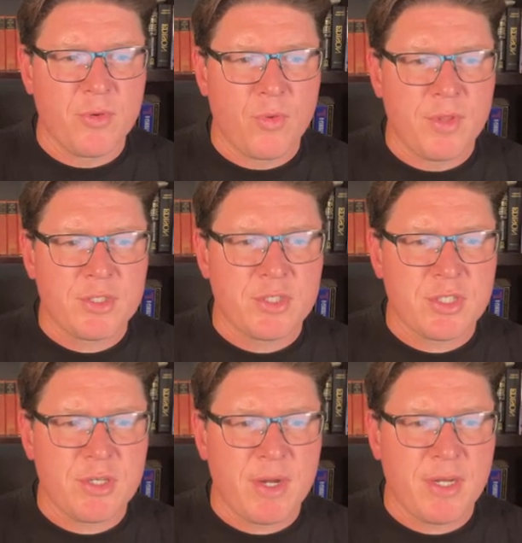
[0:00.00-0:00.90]
order that you
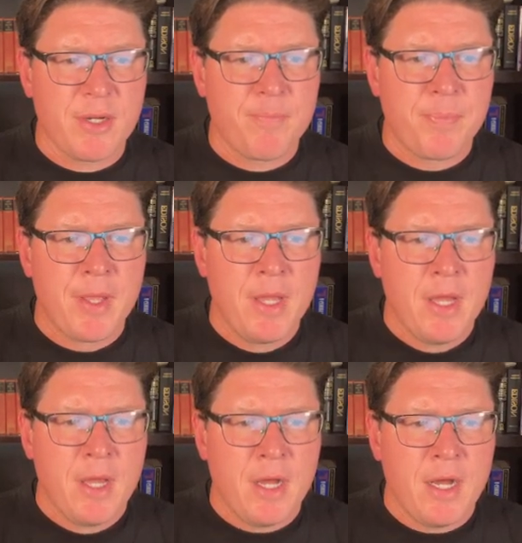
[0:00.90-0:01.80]
see right here.
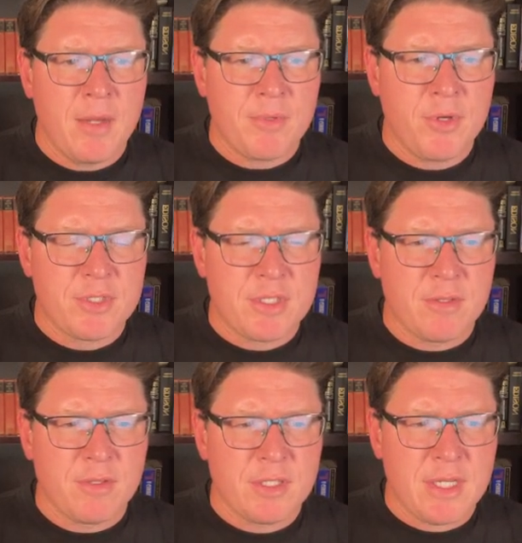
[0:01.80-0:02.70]
You notice it
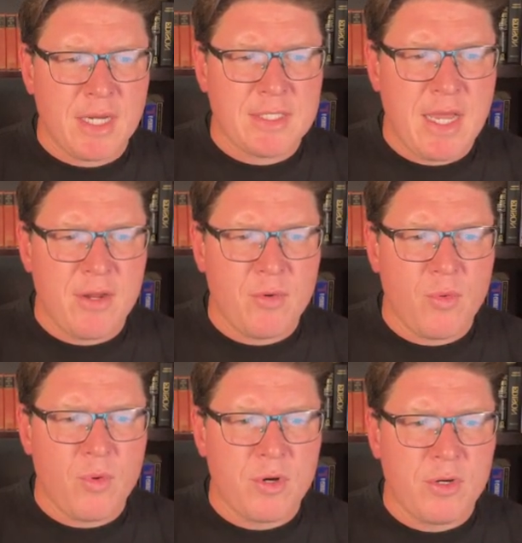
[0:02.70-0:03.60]
looks like it's out of
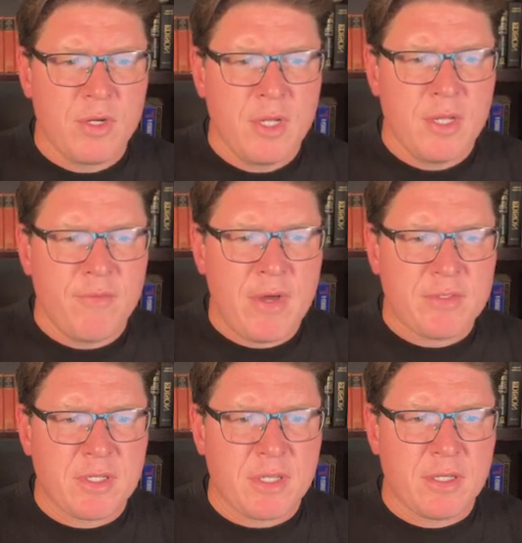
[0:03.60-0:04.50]
order. If I
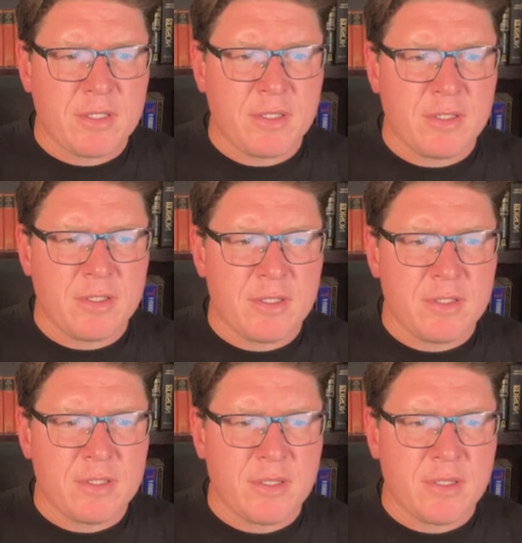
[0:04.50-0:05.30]
was to click on